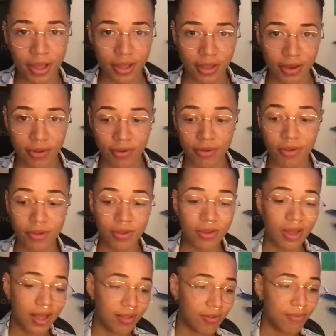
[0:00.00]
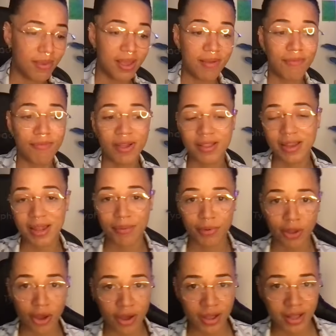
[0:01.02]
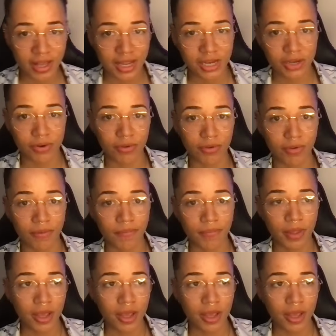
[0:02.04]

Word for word: You know, you guys, you may resonate with earth angels.